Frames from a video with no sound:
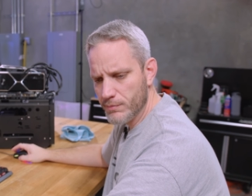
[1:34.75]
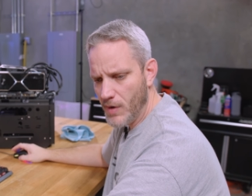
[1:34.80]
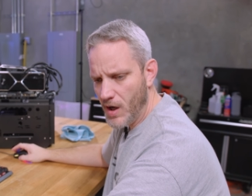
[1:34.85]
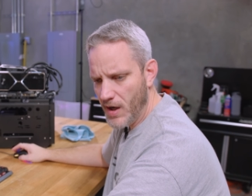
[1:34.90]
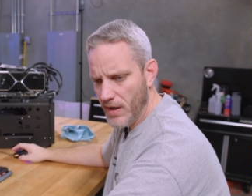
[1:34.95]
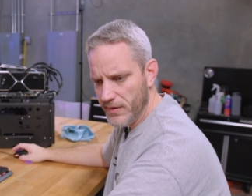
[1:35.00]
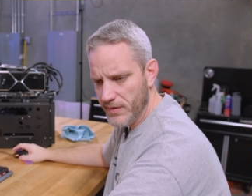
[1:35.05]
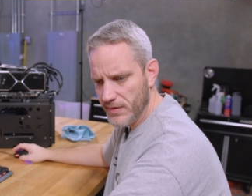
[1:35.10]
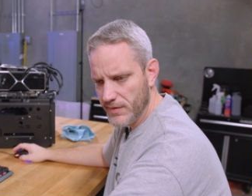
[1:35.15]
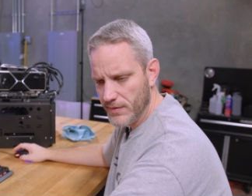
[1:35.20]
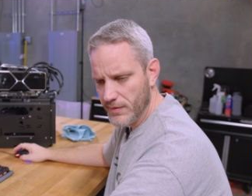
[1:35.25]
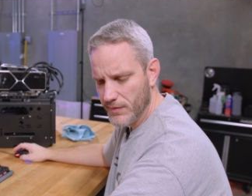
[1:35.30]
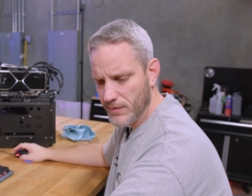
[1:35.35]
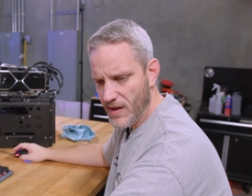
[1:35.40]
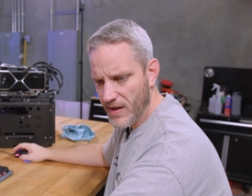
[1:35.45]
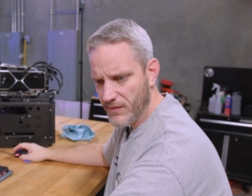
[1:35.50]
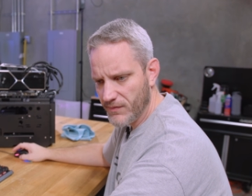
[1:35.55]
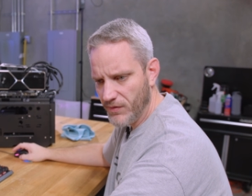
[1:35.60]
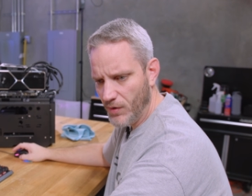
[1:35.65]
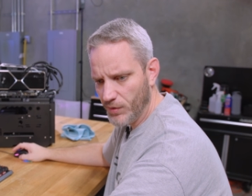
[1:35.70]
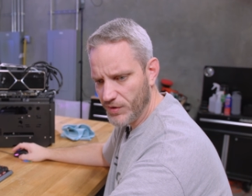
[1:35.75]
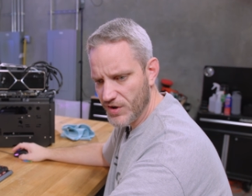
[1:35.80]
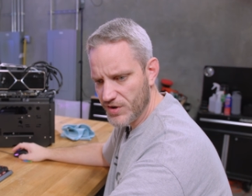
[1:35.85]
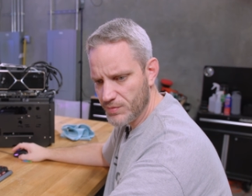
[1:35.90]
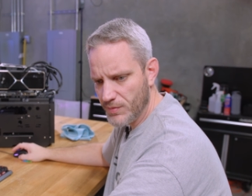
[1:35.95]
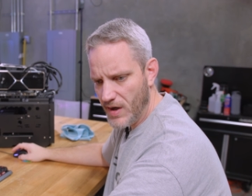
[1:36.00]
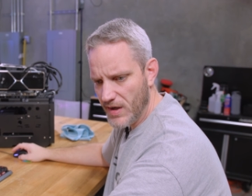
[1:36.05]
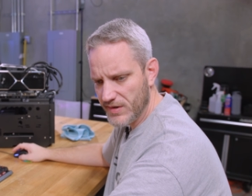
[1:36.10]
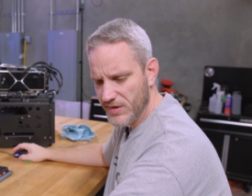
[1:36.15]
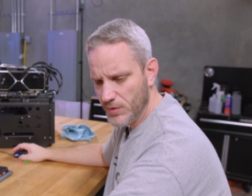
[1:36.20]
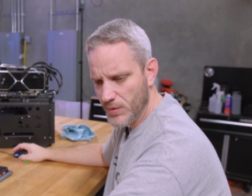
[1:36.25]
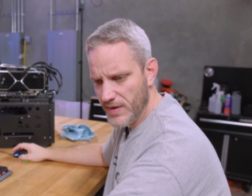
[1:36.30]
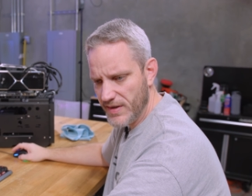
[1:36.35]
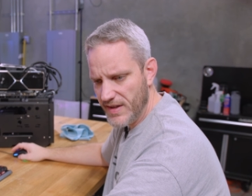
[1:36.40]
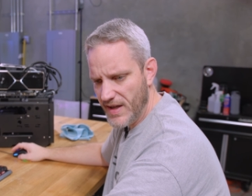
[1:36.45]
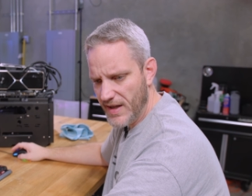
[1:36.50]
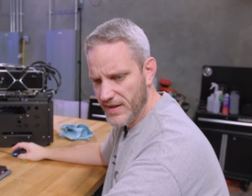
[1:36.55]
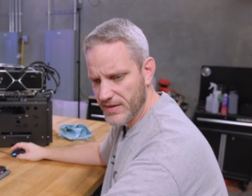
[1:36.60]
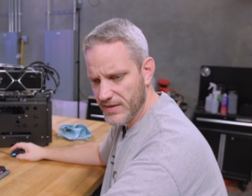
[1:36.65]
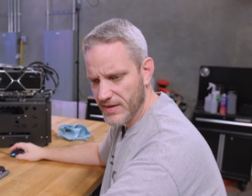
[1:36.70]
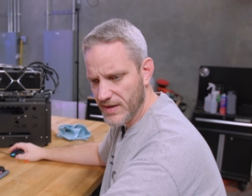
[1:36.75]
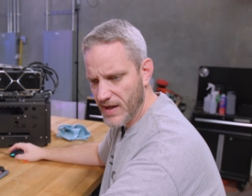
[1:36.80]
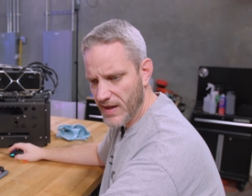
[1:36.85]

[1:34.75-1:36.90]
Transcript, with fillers: mod like voltage mod to it yet.